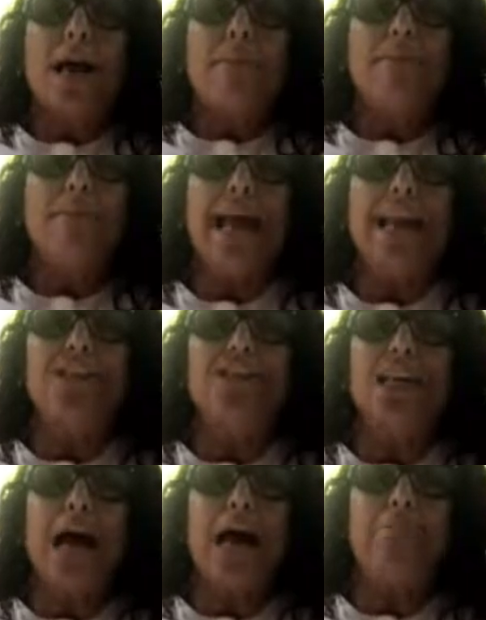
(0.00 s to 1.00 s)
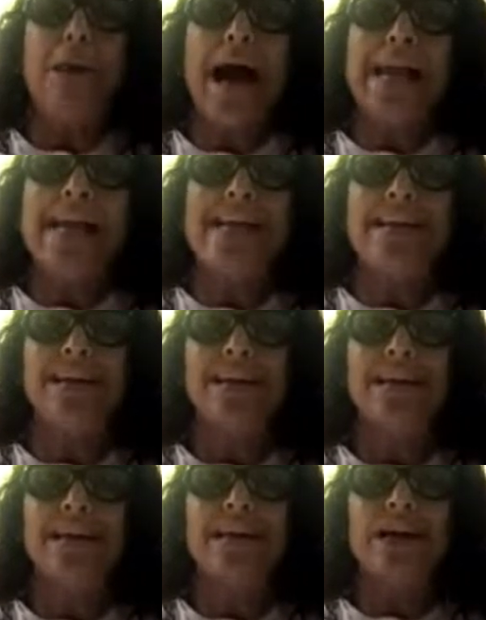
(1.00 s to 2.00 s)
managing our mind,
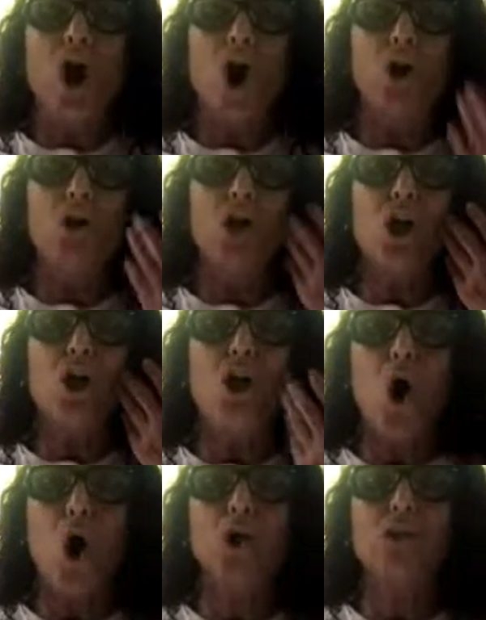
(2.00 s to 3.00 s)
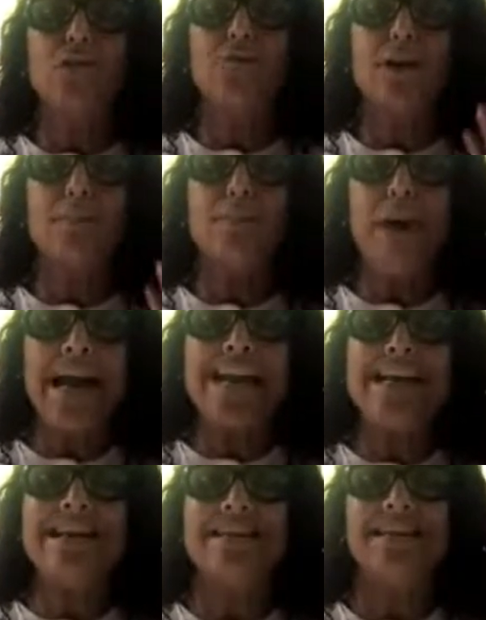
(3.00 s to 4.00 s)
on the laws of the
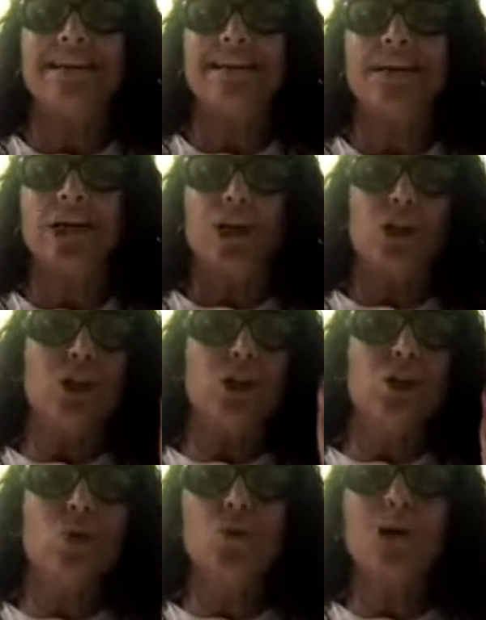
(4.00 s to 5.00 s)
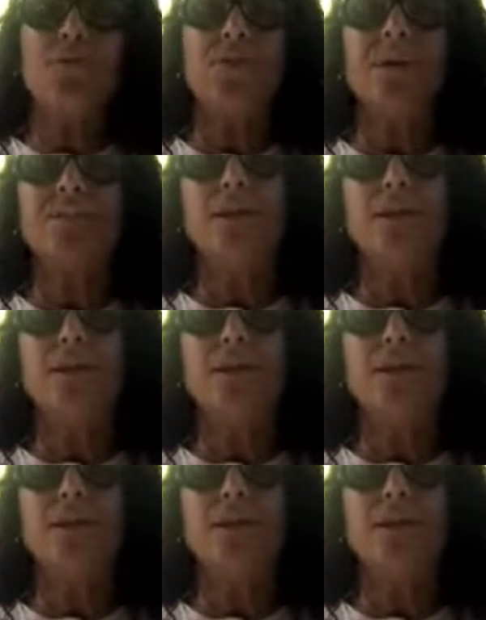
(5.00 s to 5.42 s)
mind, the universal